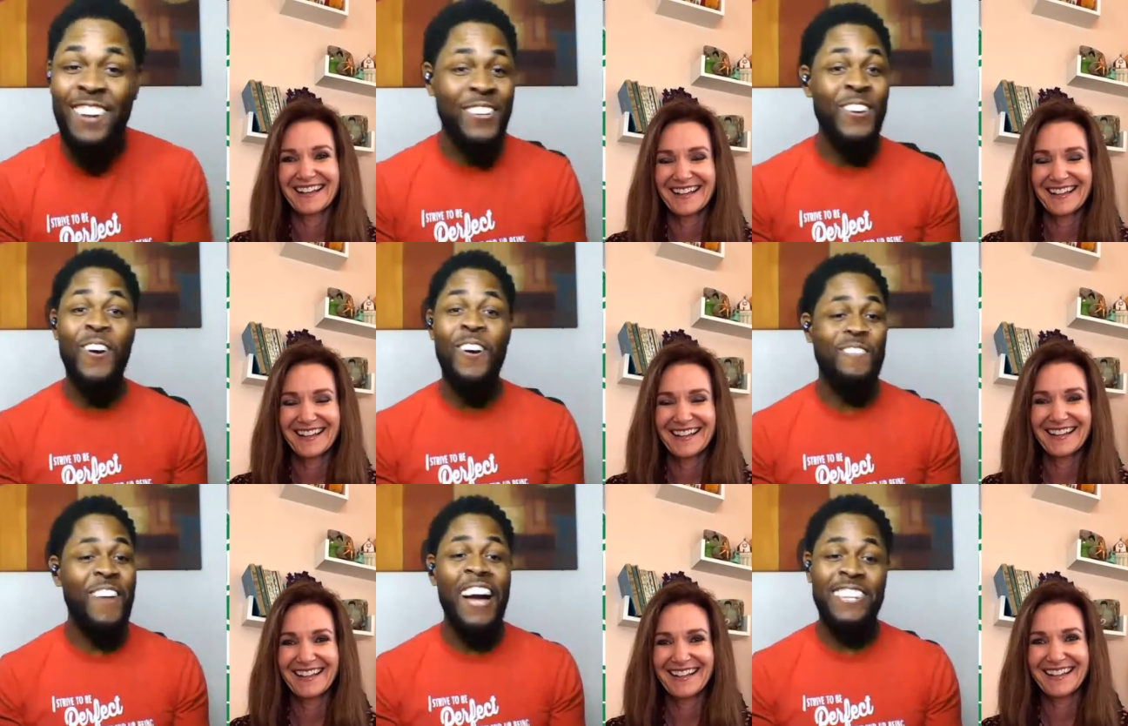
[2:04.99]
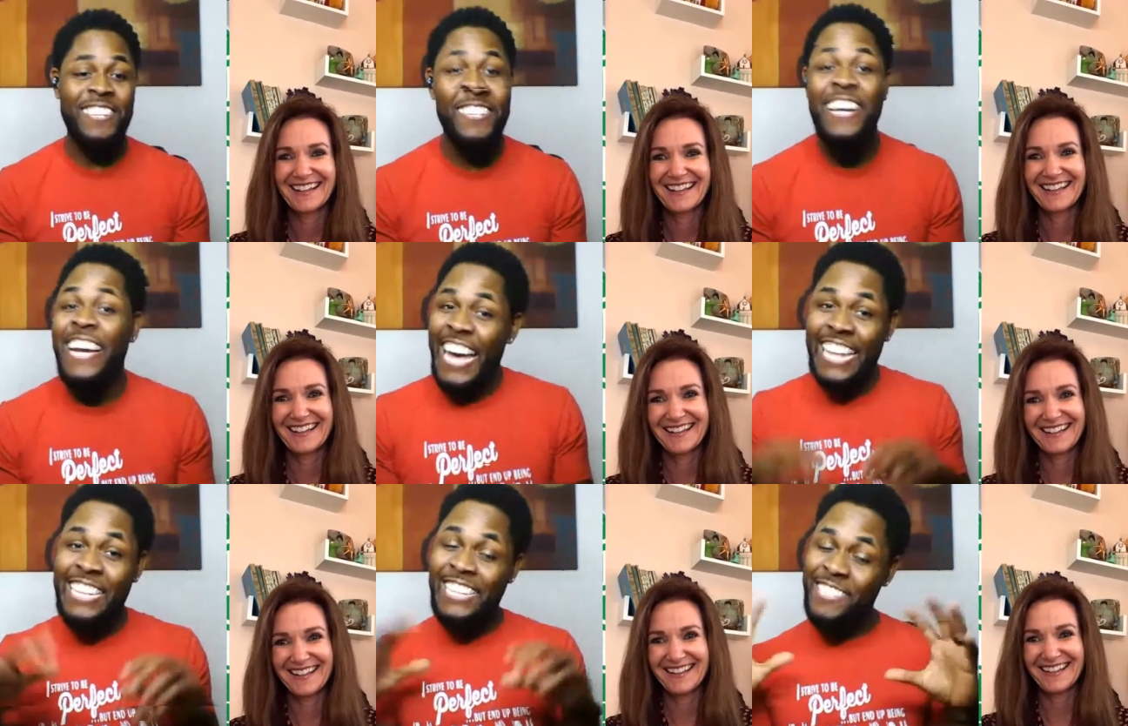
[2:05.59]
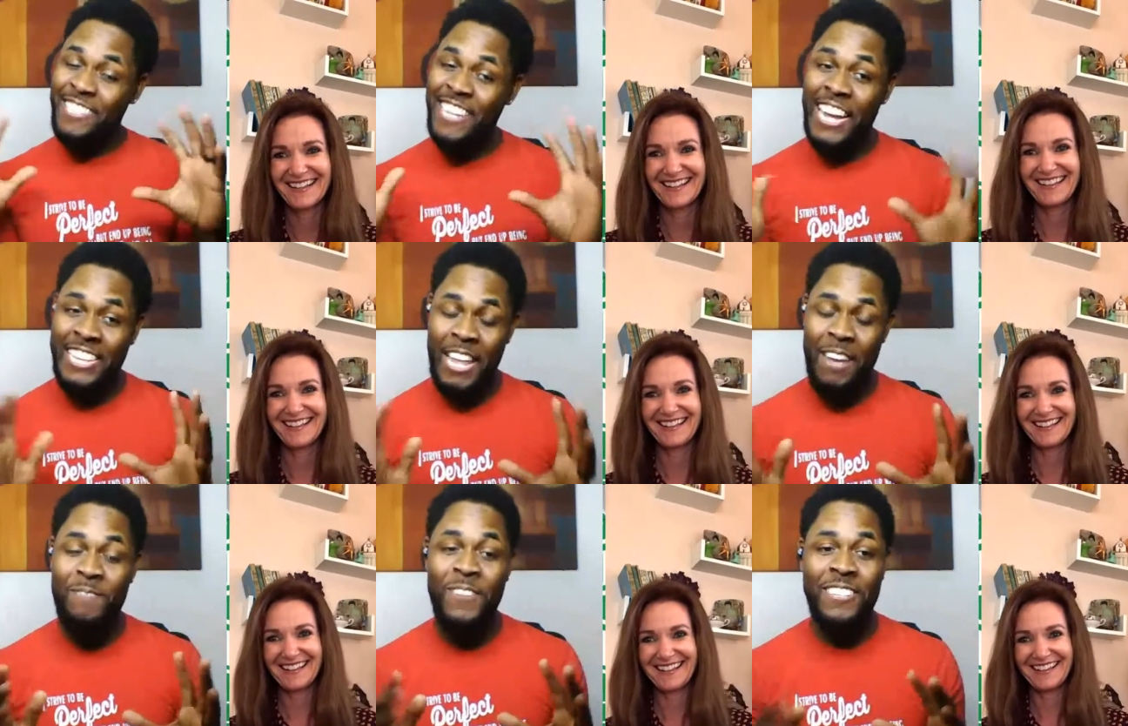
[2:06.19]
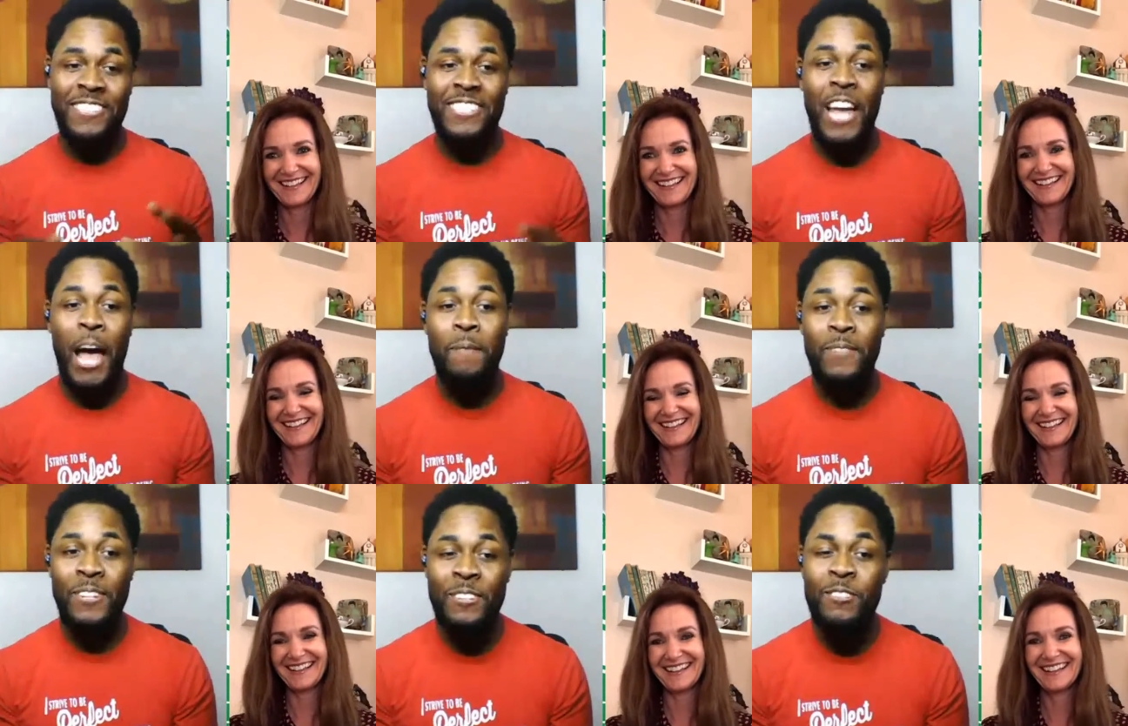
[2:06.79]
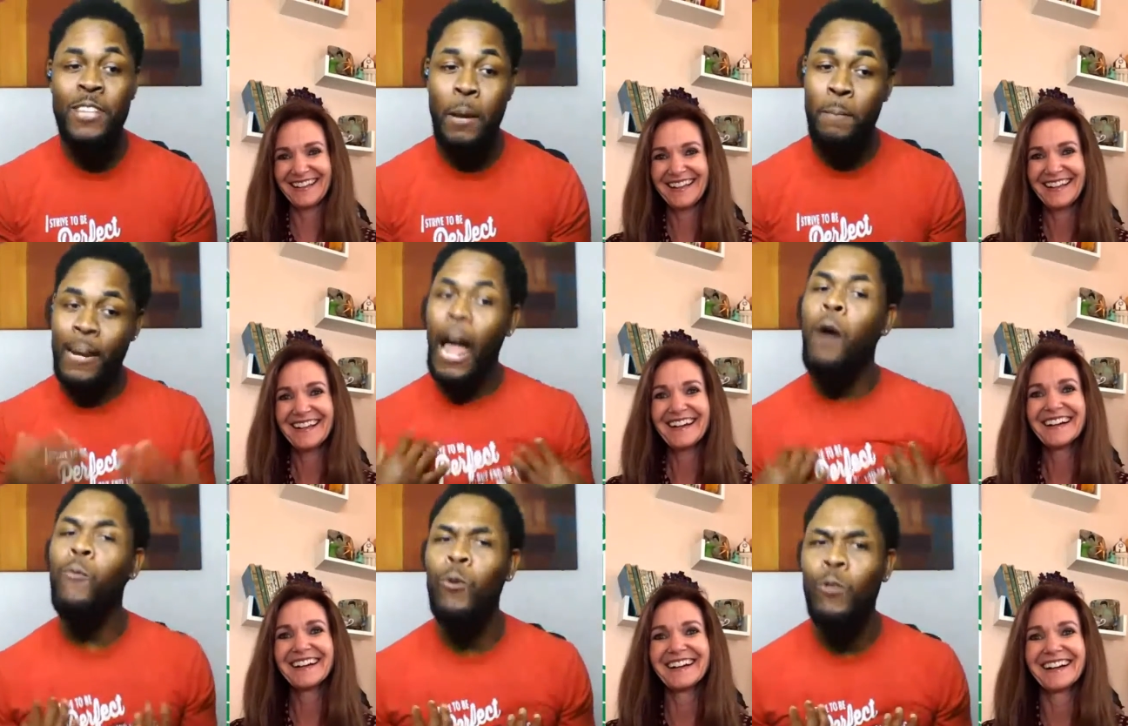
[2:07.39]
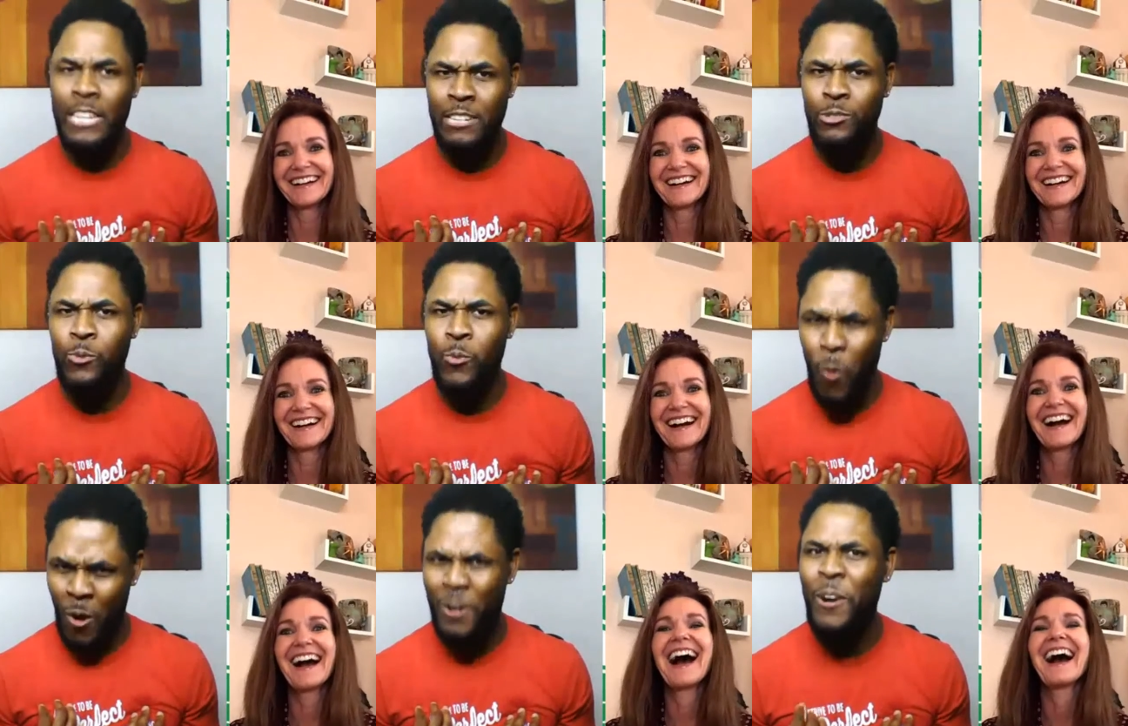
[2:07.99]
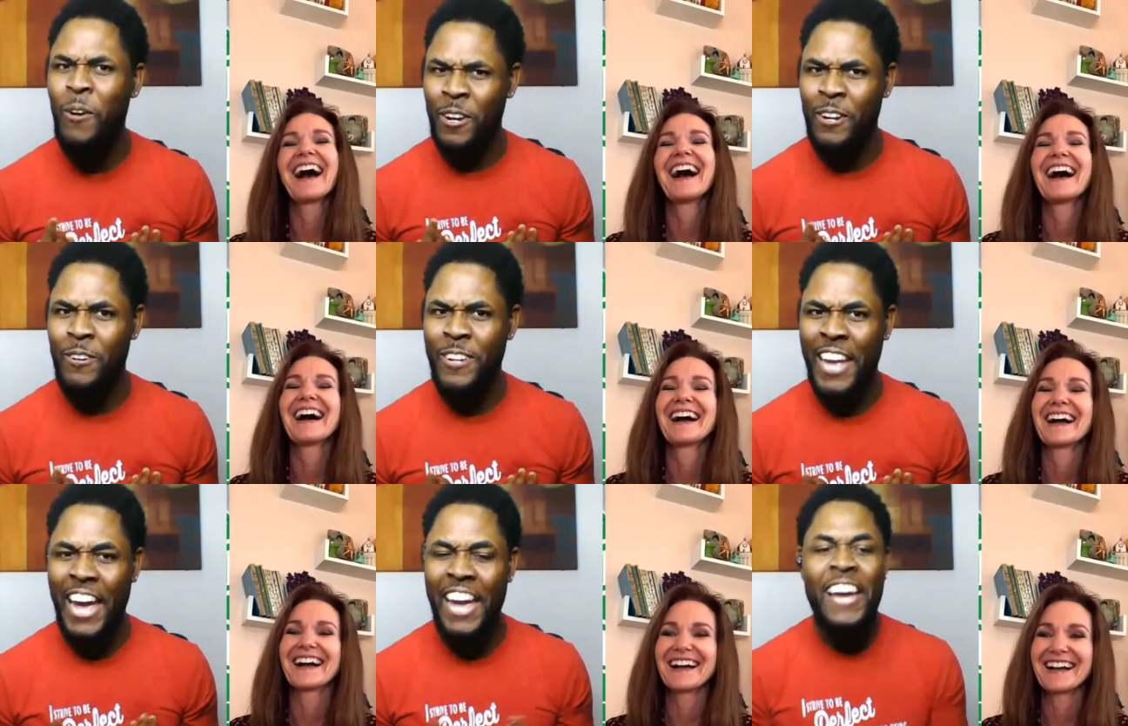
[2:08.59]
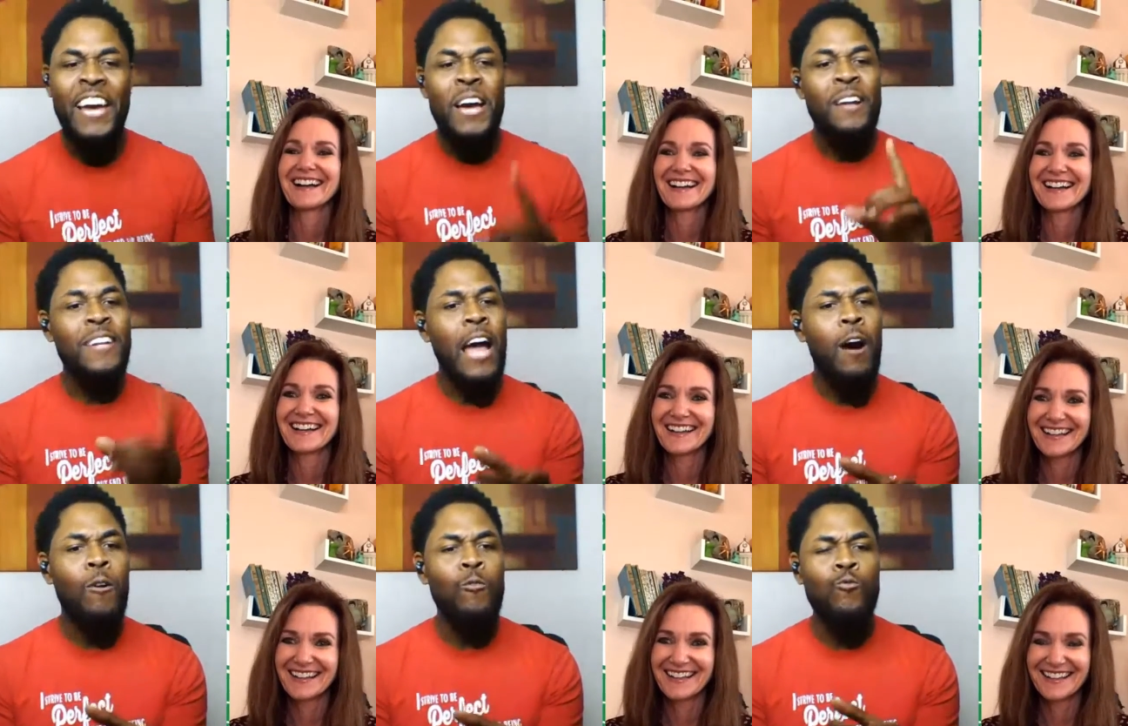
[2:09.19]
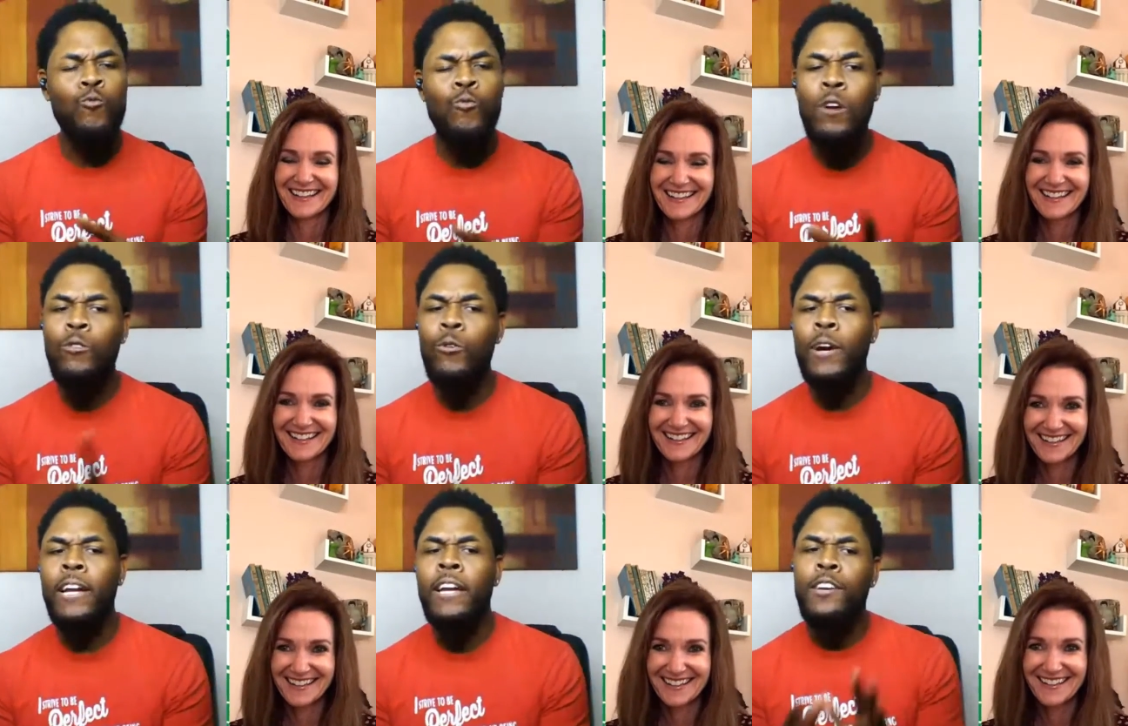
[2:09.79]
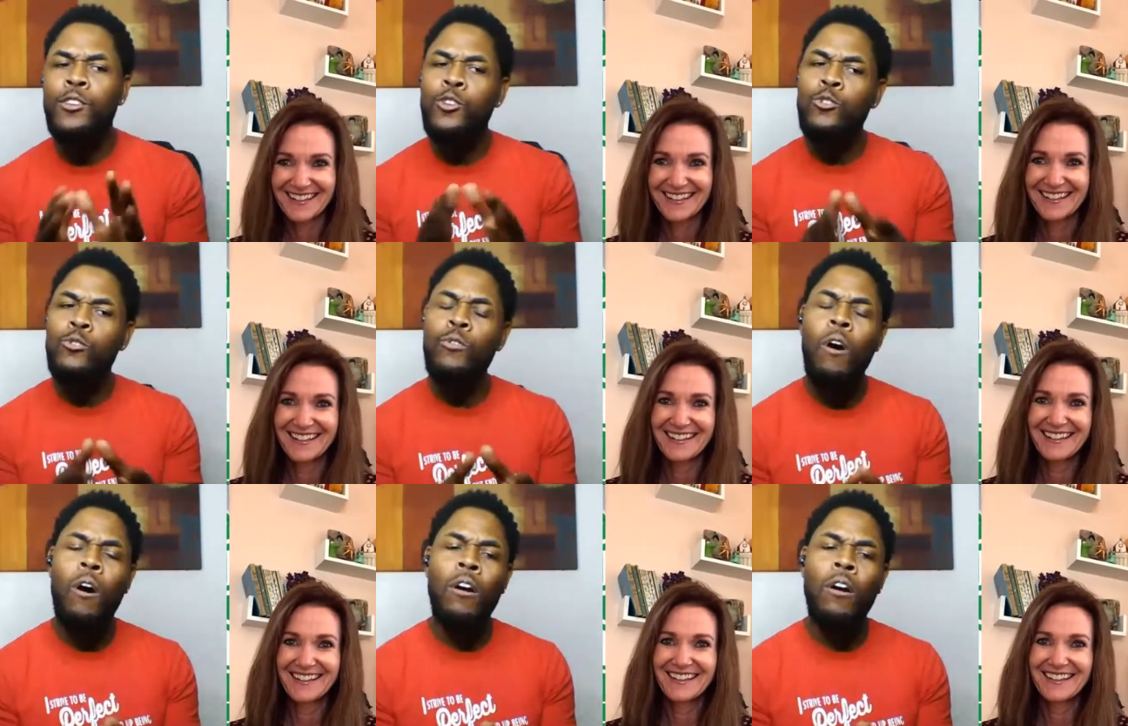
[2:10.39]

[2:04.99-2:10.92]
Speaker 1: I don't know if I could at least take that much time to do that, but I will at least work on it. Okay. Now, real quick, you